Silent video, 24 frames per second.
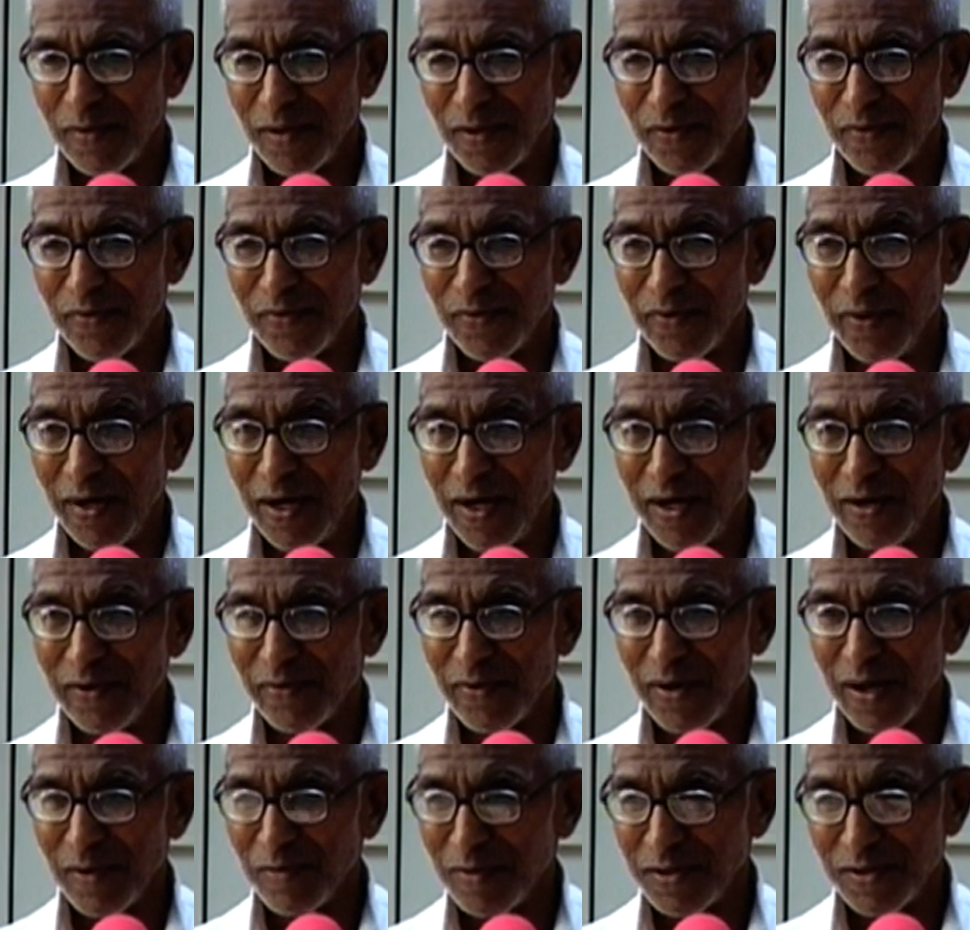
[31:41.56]
freed
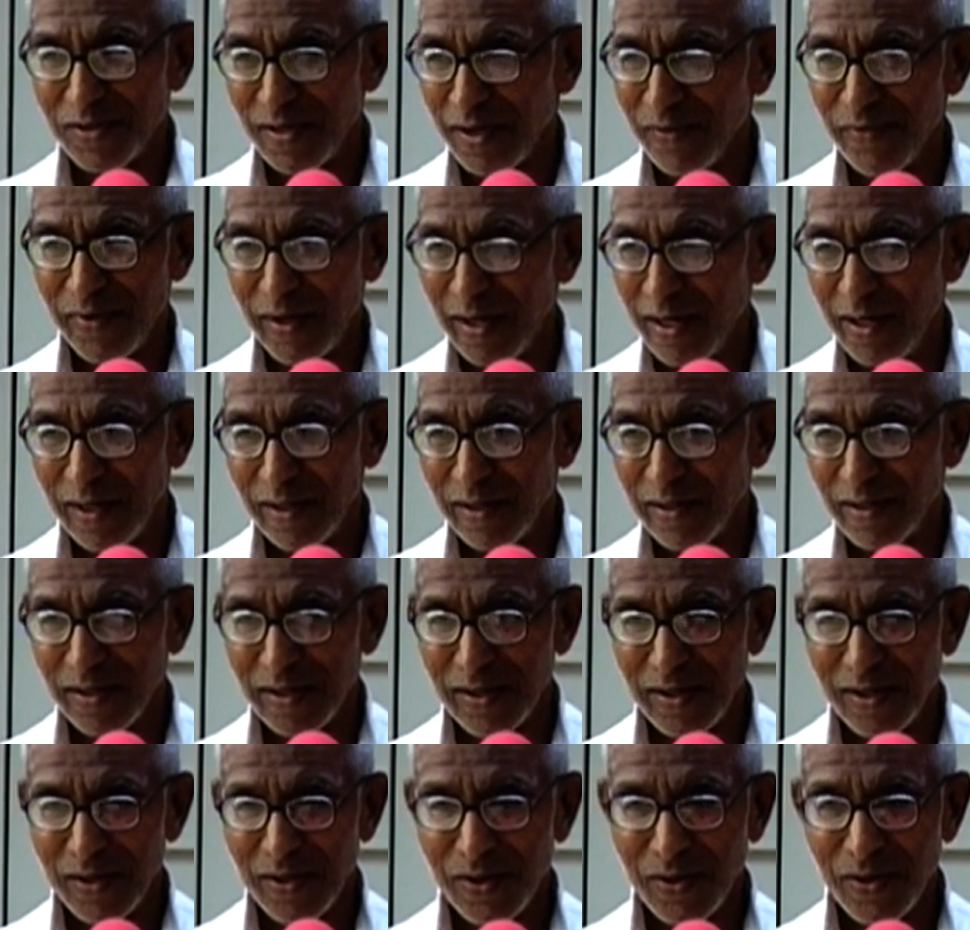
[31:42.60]
from suffering,
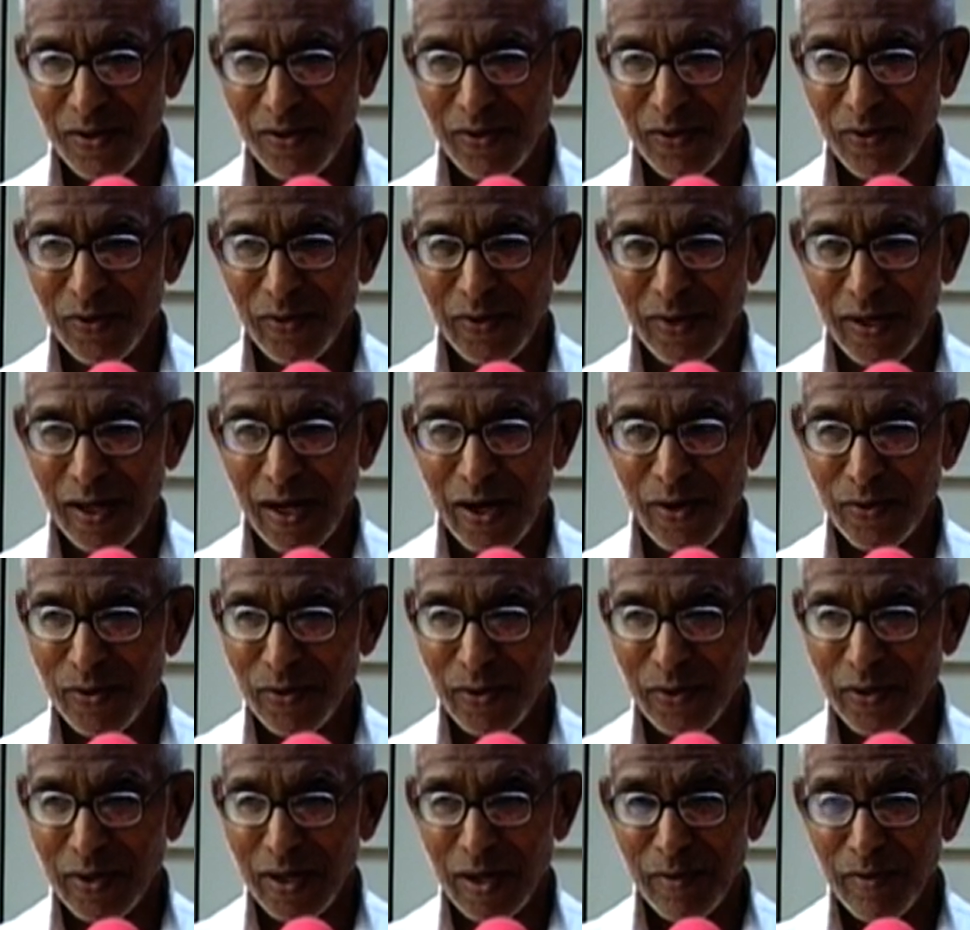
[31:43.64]
we have
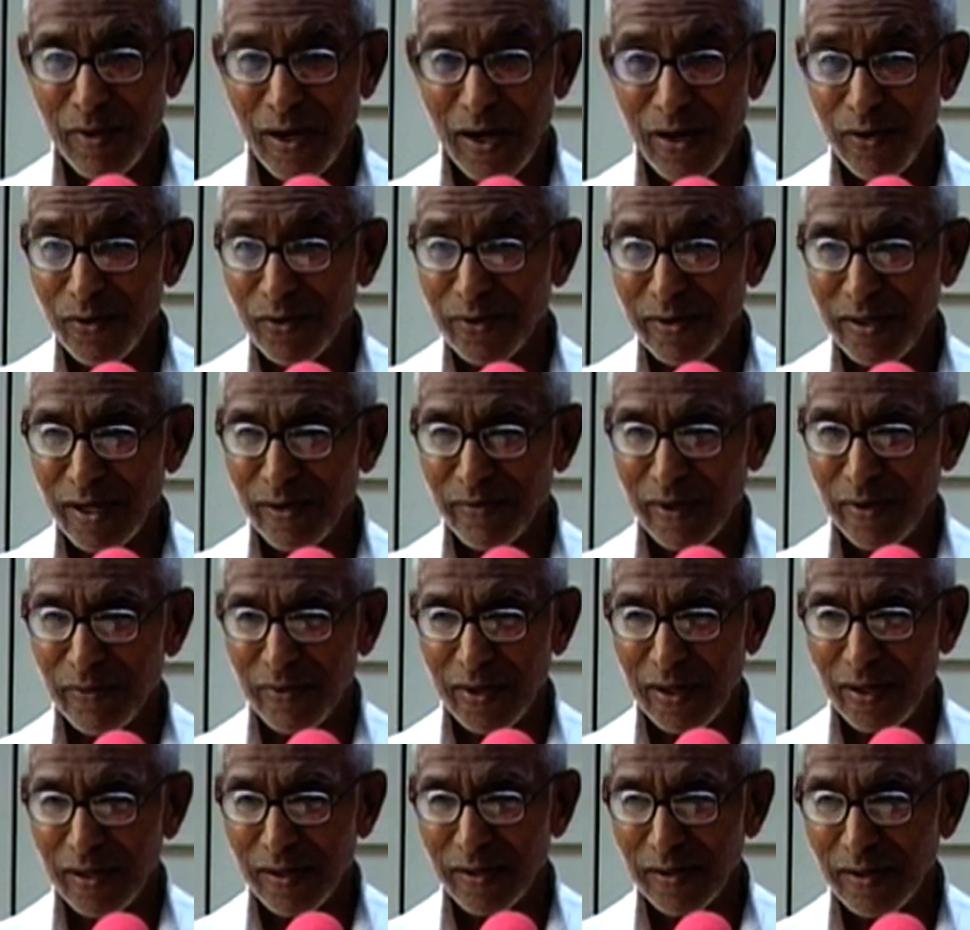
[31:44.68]
to come out of
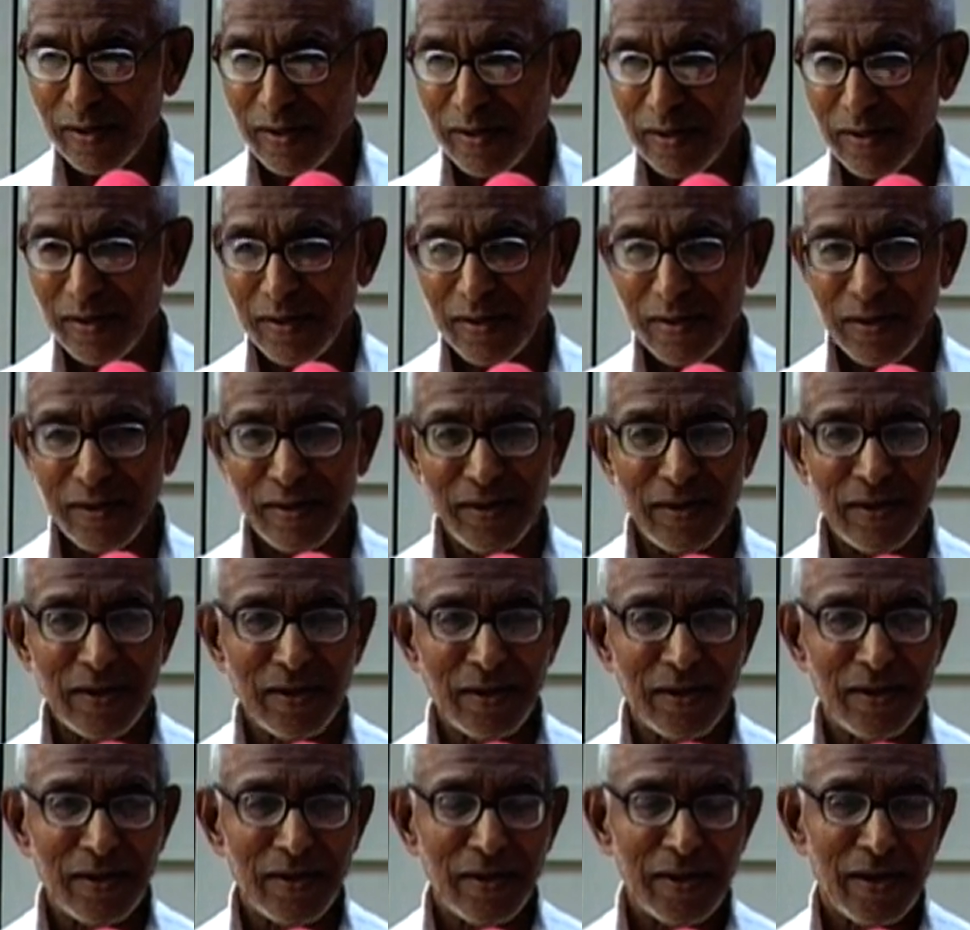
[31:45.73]
our
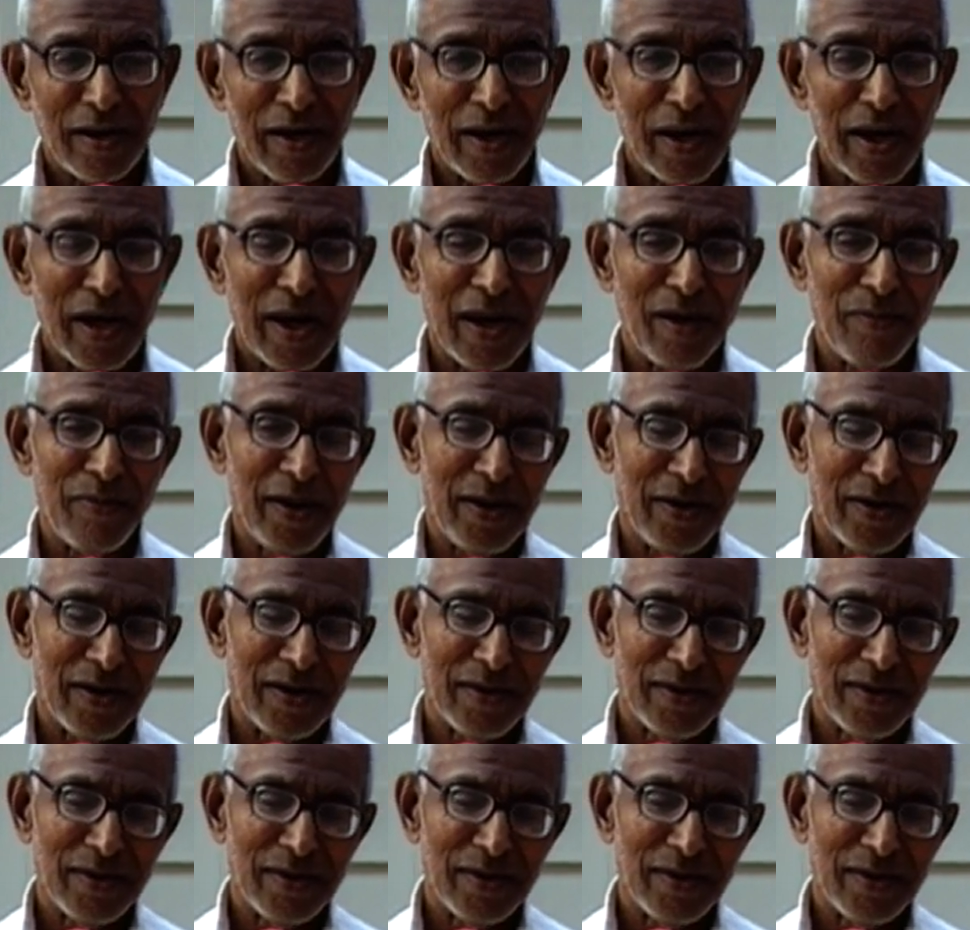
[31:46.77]
habit